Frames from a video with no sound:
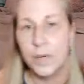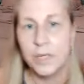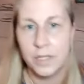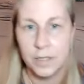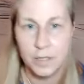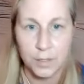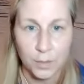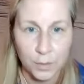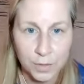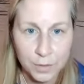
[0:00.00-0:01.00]
we did the
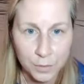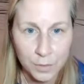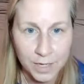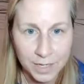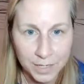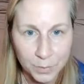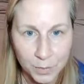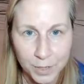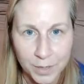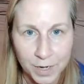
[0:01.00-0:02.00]
soul stories, where
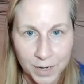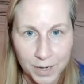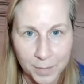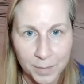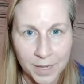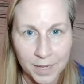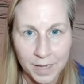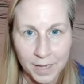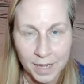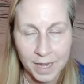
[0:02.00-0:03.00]
you come
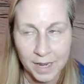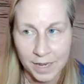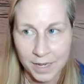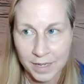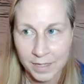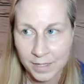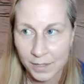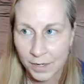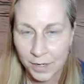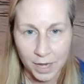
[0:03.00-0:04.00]
and
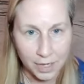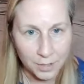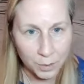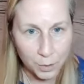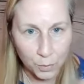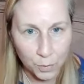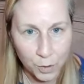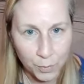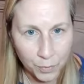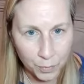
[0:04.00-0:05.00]
as a
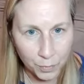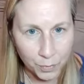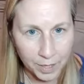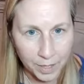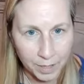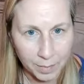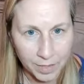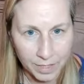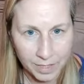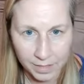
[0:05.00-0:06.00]
group, we
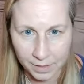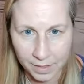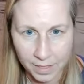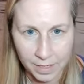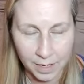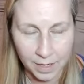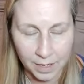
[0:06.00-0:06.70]
basically